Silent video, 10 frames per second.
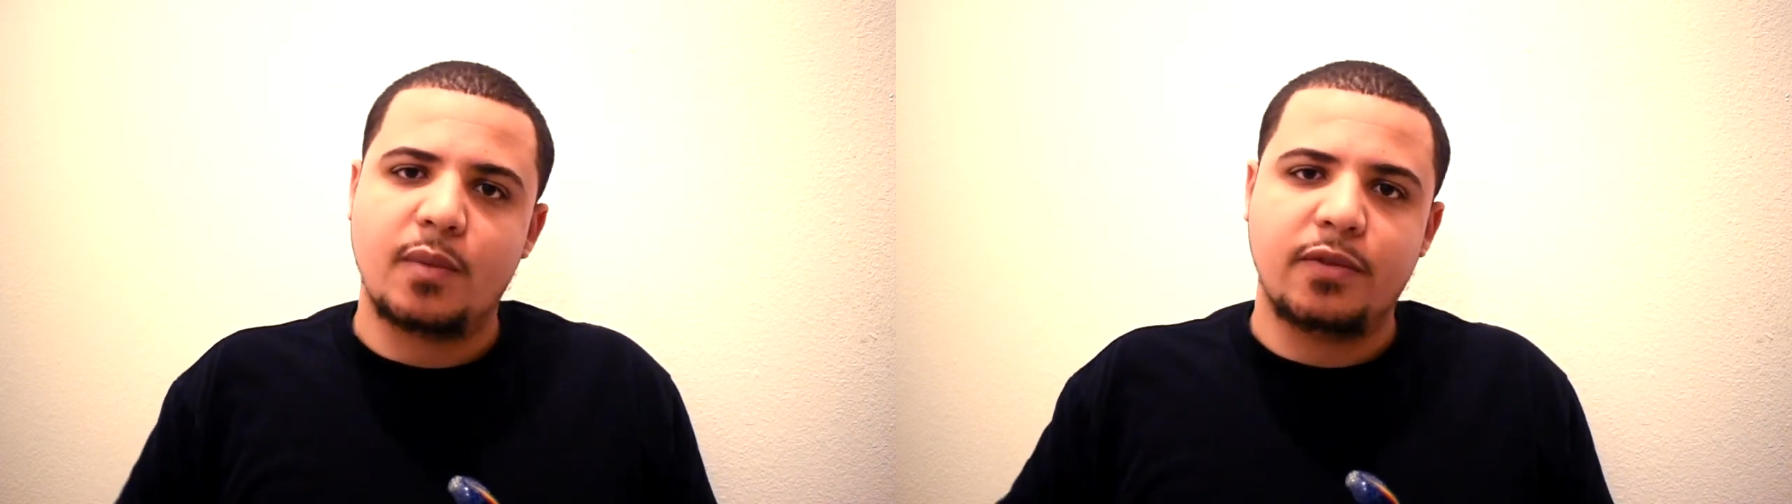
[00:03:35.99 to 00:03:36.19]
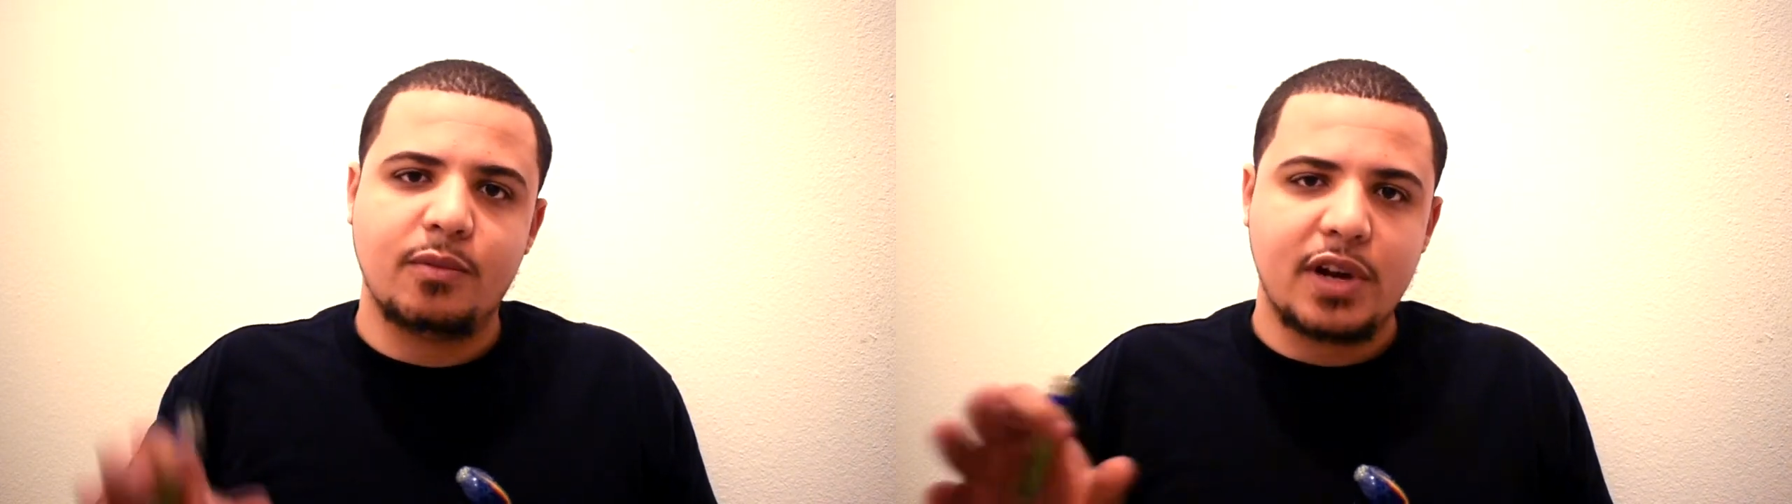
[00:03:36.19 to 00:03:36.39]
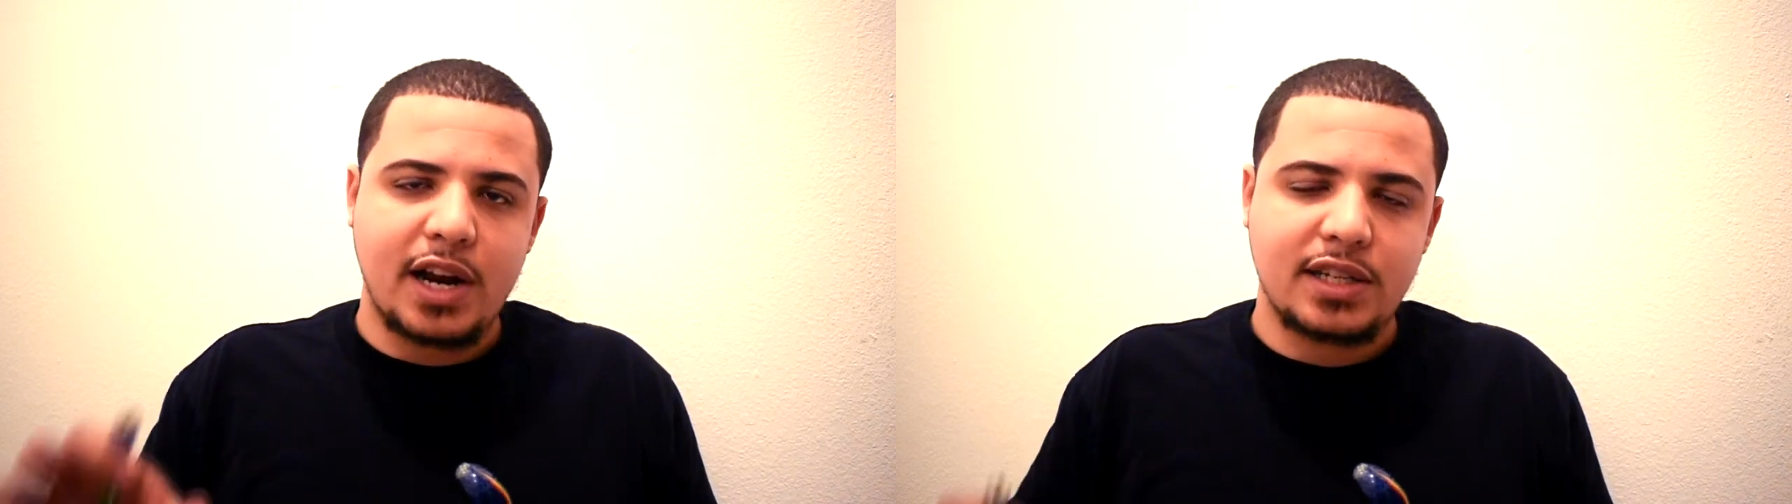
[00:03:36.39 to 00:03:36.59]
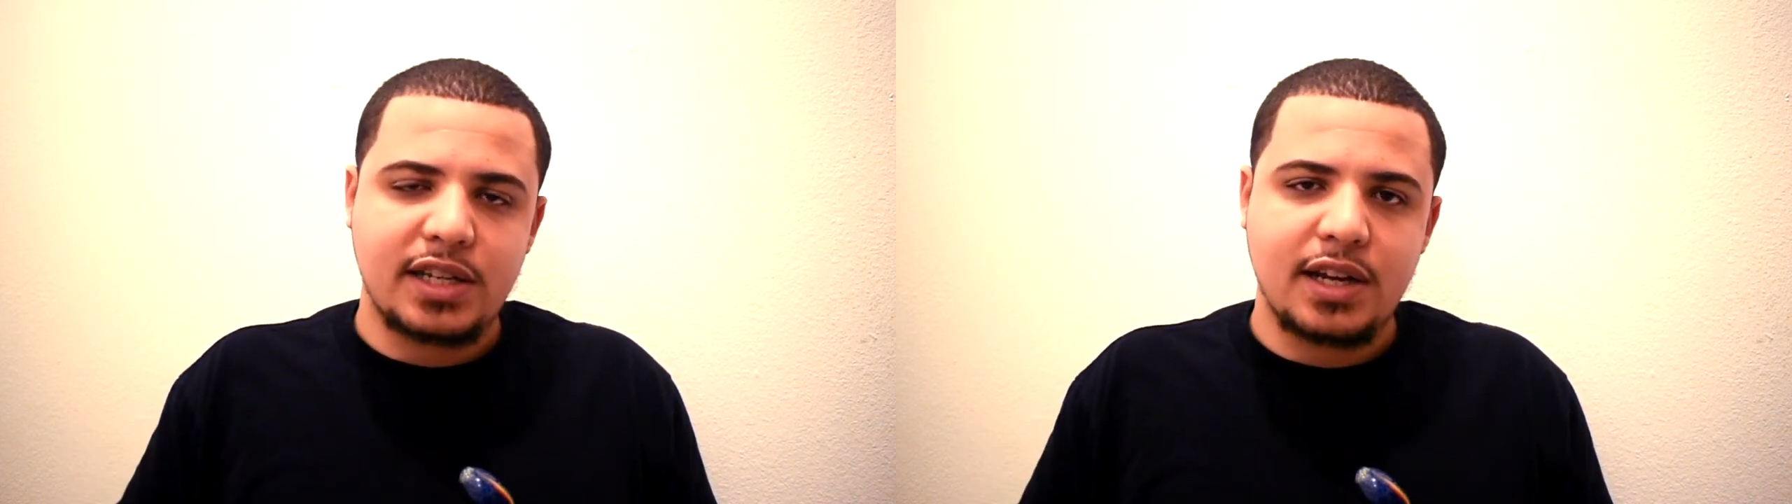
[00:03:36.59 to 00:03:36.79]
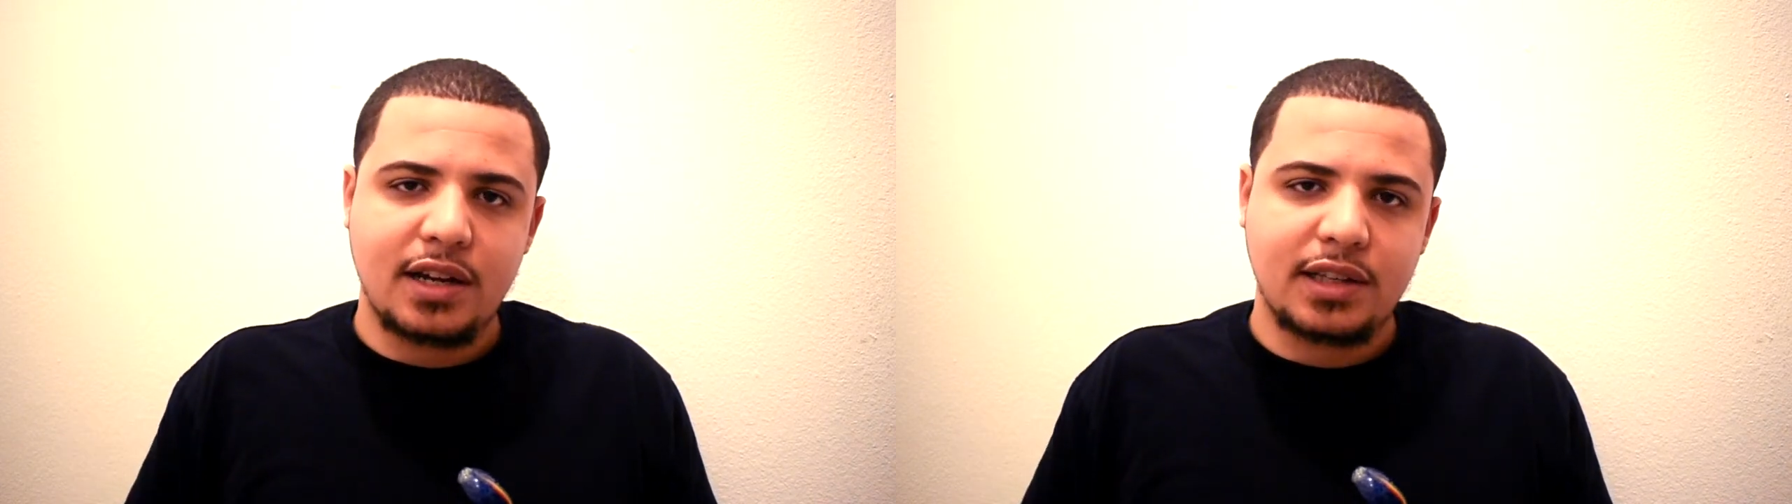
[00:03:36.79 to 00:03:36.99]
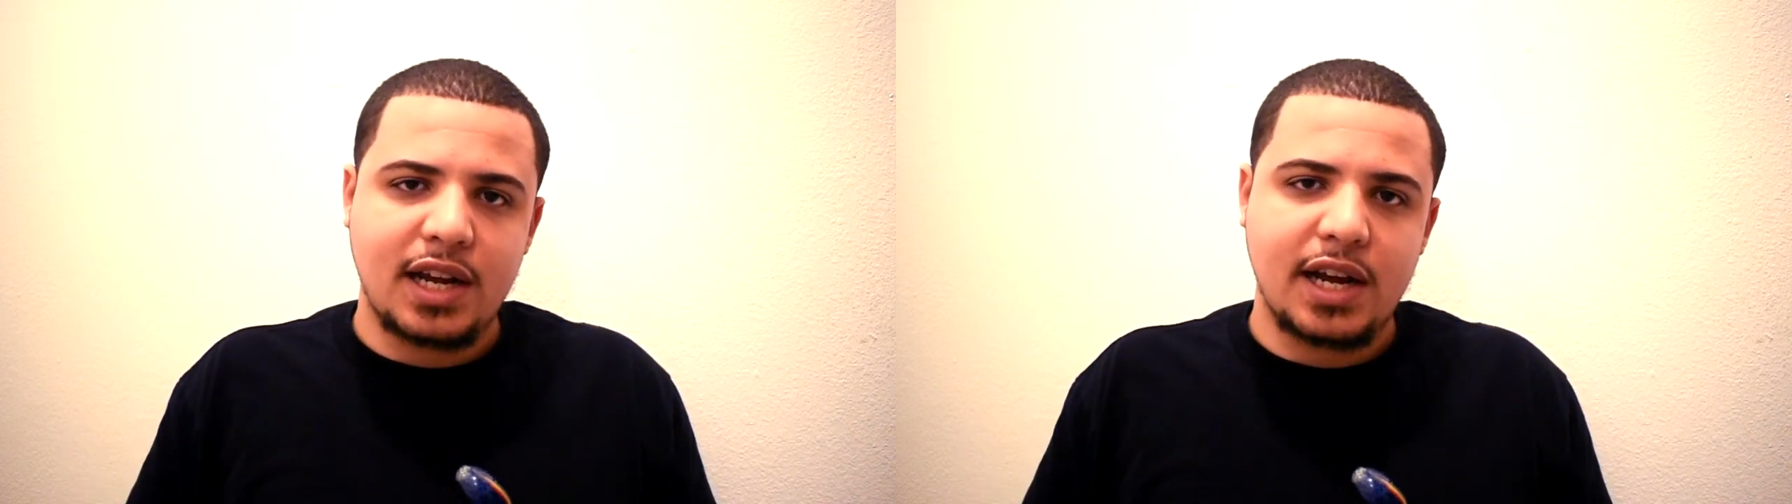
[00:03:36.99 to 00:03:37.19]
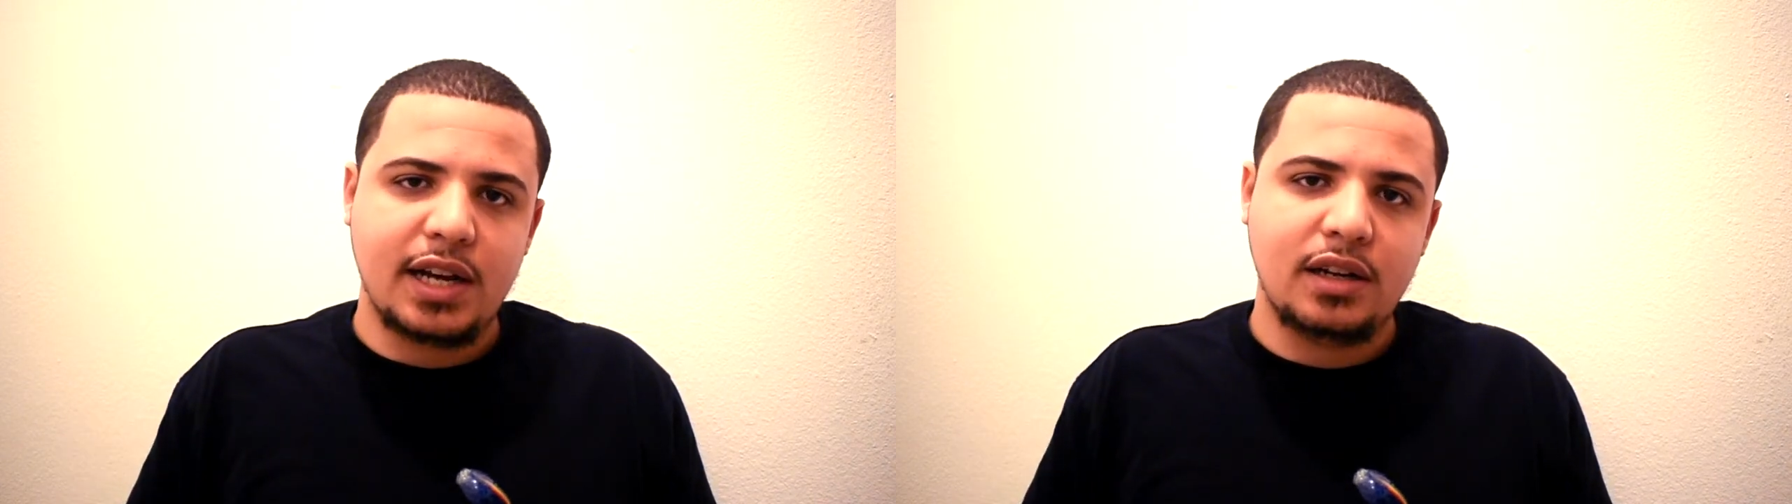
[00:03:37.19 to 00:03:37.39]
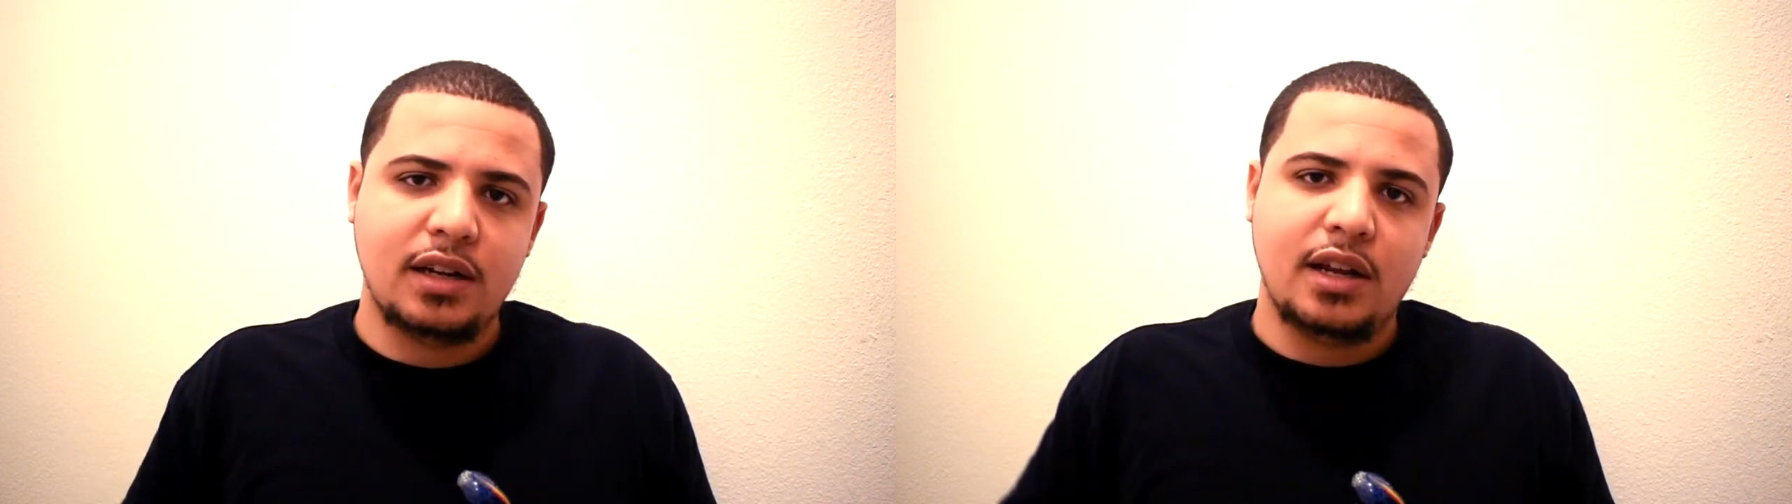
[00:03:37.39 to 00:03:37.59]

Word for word: From what I see online